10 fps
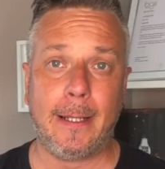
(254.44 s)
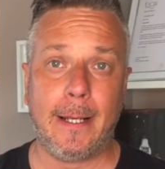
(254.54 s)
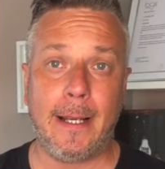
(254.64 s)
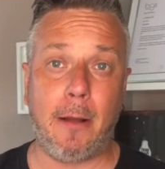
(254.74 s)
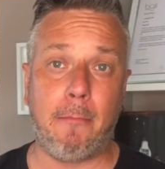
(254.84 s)

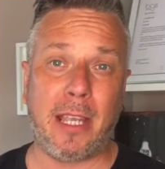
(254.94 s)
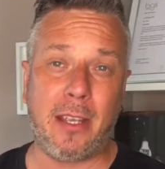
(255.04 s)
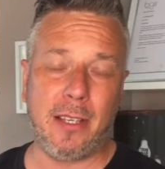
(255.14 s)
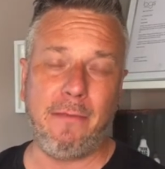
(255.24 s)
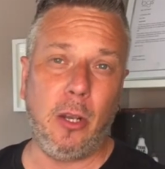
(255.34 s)
Now,
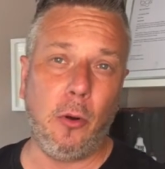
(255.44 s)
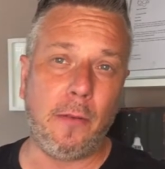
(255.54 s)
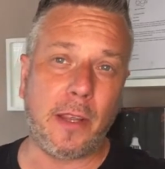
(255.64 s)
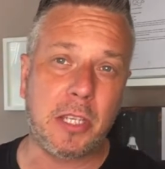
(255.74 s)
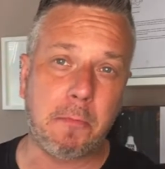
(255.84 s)
because of the law
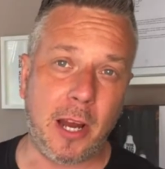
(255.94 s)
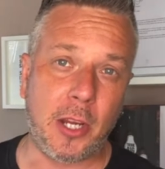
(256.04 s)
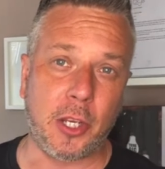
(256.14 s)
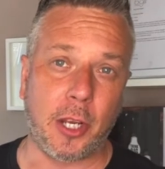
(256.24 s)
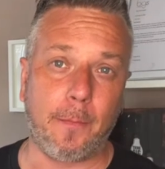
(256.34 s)
of
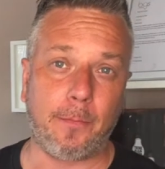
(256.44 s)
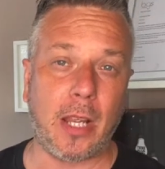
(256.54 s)
expression,